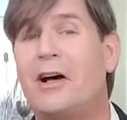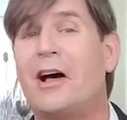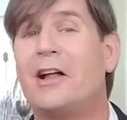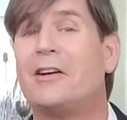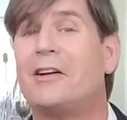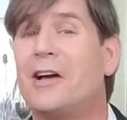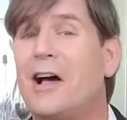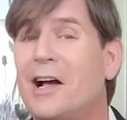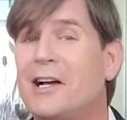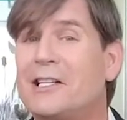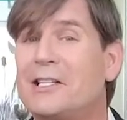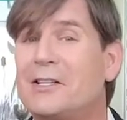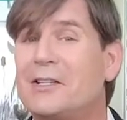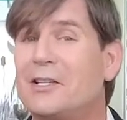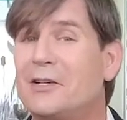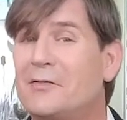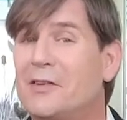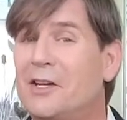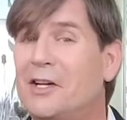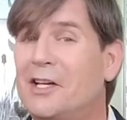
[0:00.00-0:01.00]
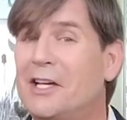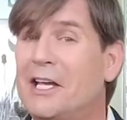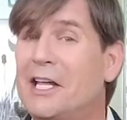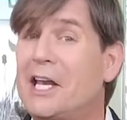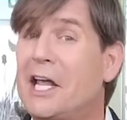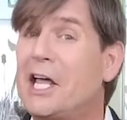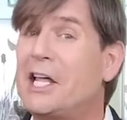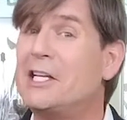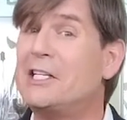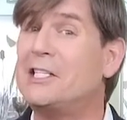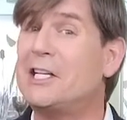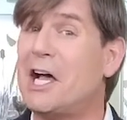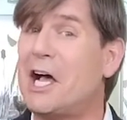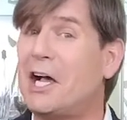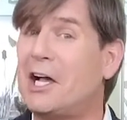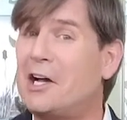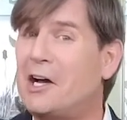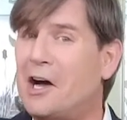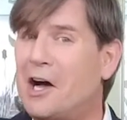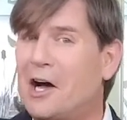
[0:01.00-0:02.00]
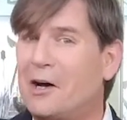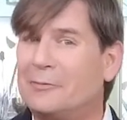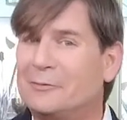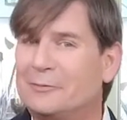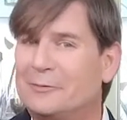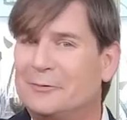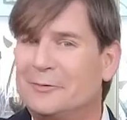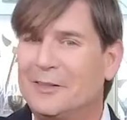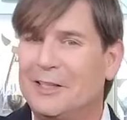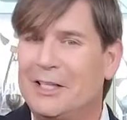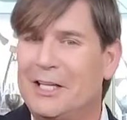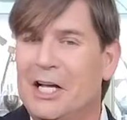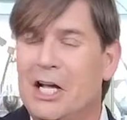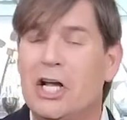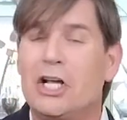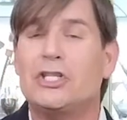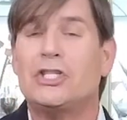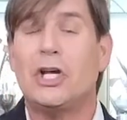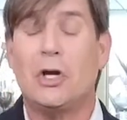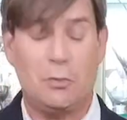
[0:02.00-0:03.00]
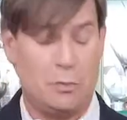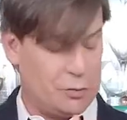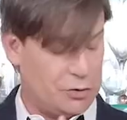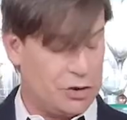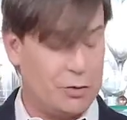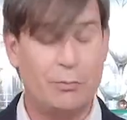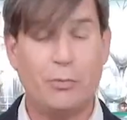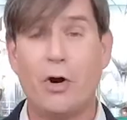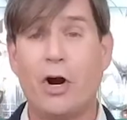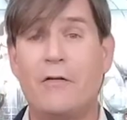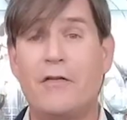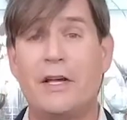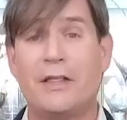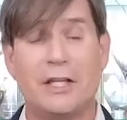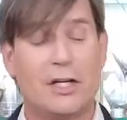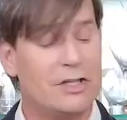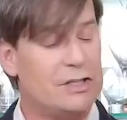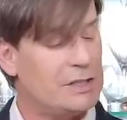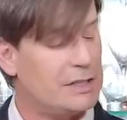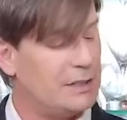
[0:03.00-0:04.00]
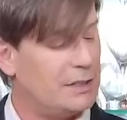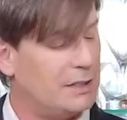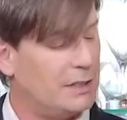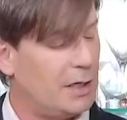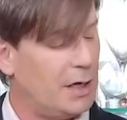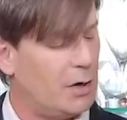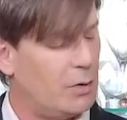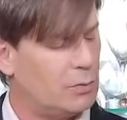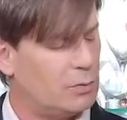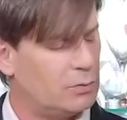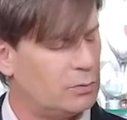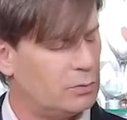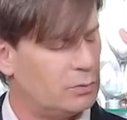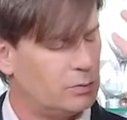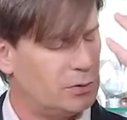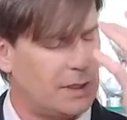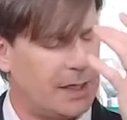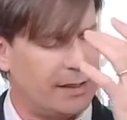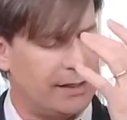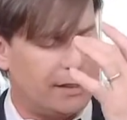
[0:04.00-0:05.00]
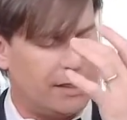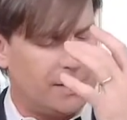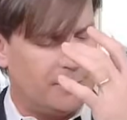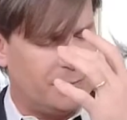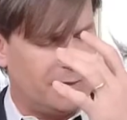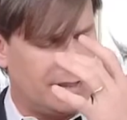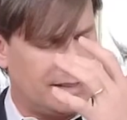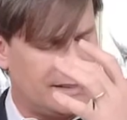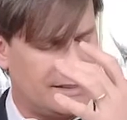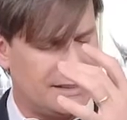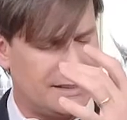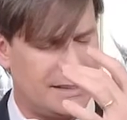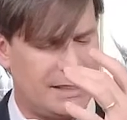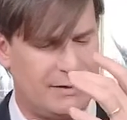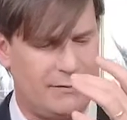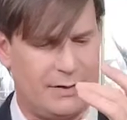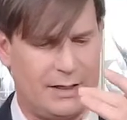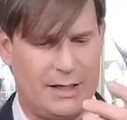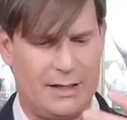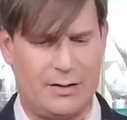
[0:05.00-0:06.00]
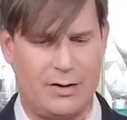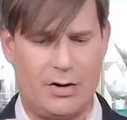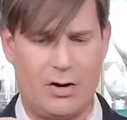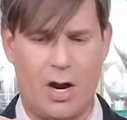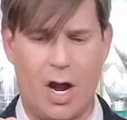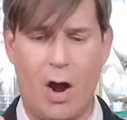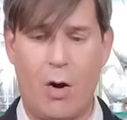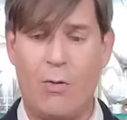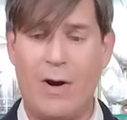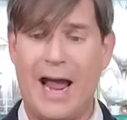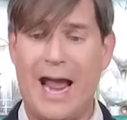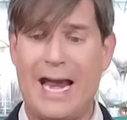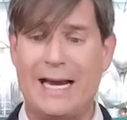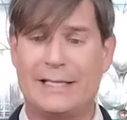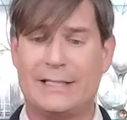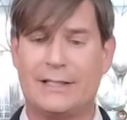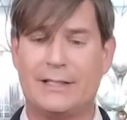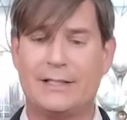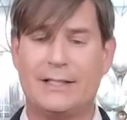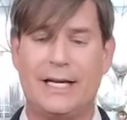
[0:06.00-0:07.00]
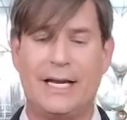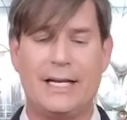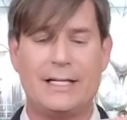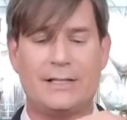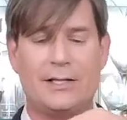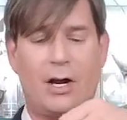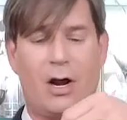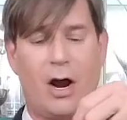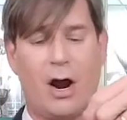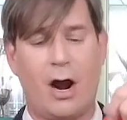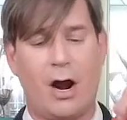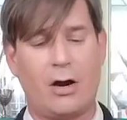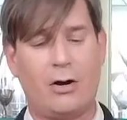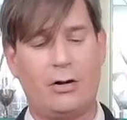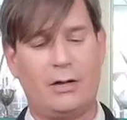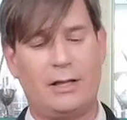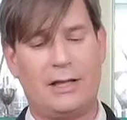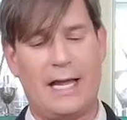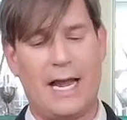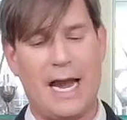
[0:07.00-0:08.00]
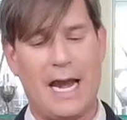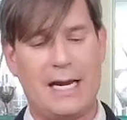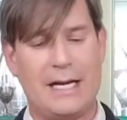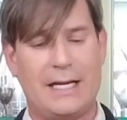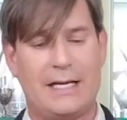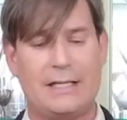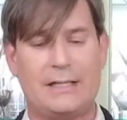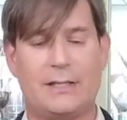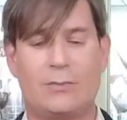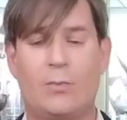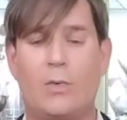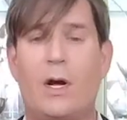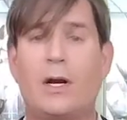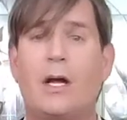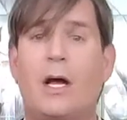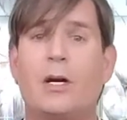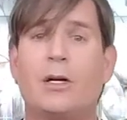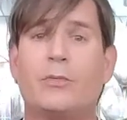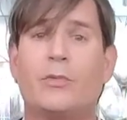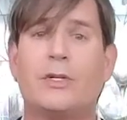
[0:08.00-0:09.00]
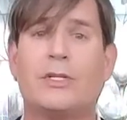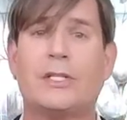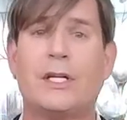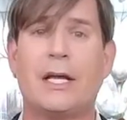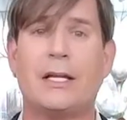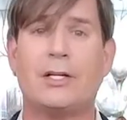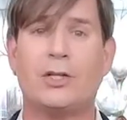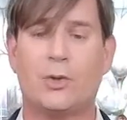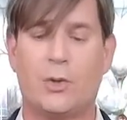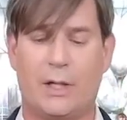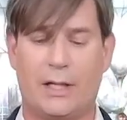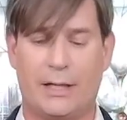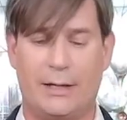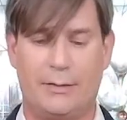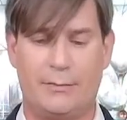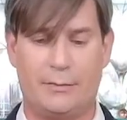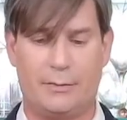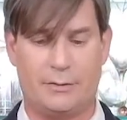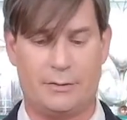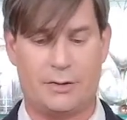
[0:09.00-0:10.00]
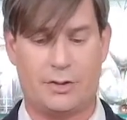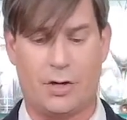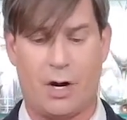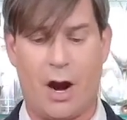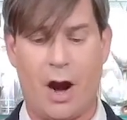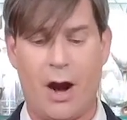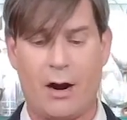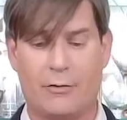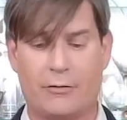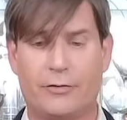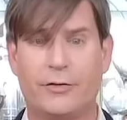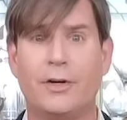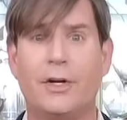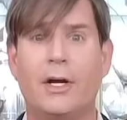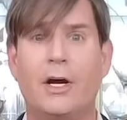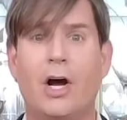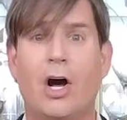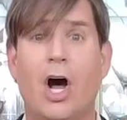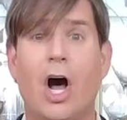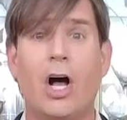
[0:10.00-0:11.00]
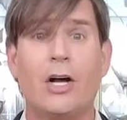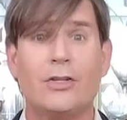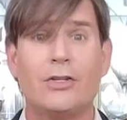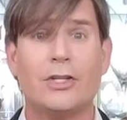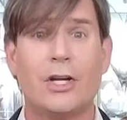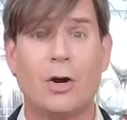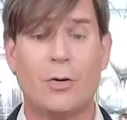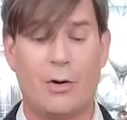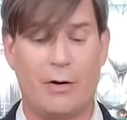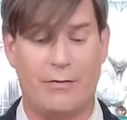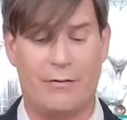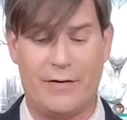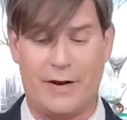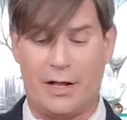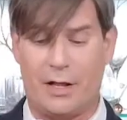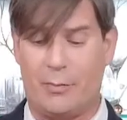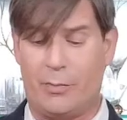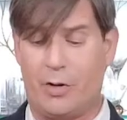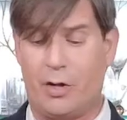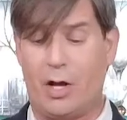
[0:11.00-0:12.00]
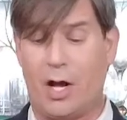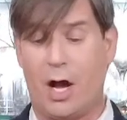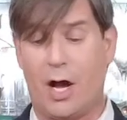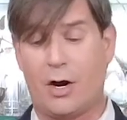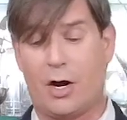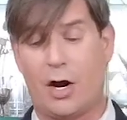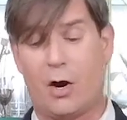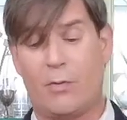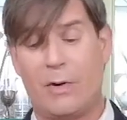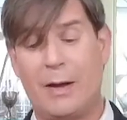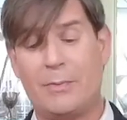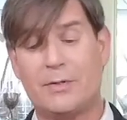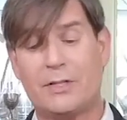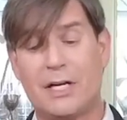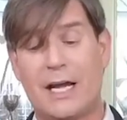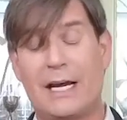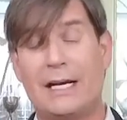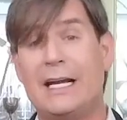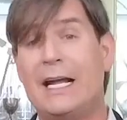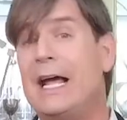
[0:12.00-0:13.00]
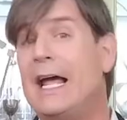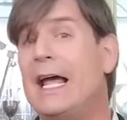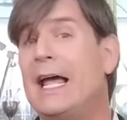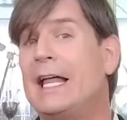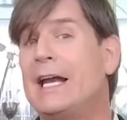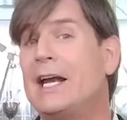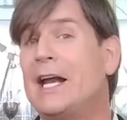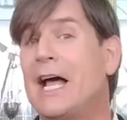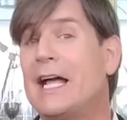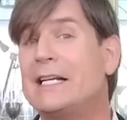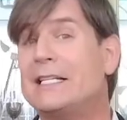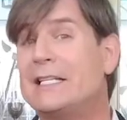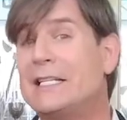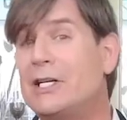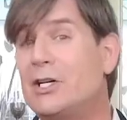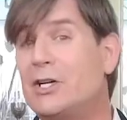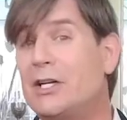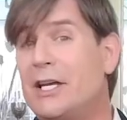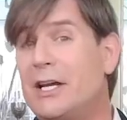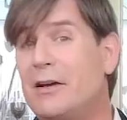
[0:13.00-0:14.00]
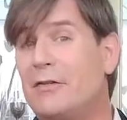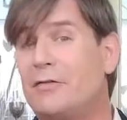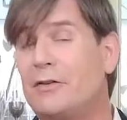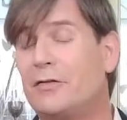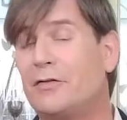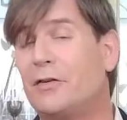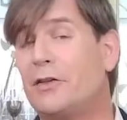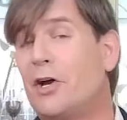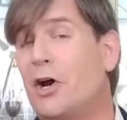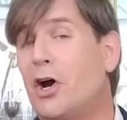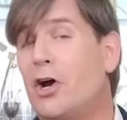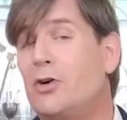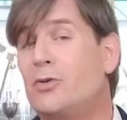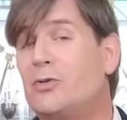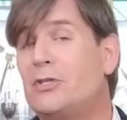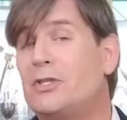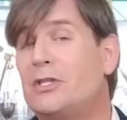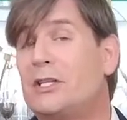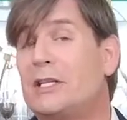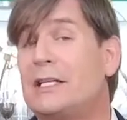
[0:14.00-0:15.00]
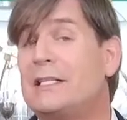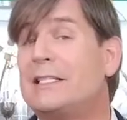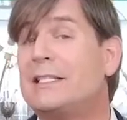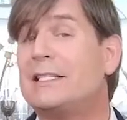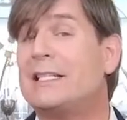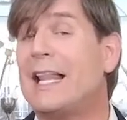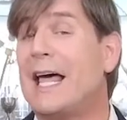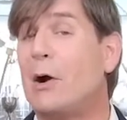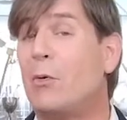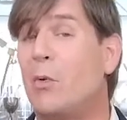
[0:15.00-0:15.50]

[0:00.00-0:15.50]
on cocktailchameleon.com. So to prove it, there's, nothing up this sleeve either? Oh wait, it's our ladies 100% Twilly scarf. Also available on our website and an ideal gift for the host that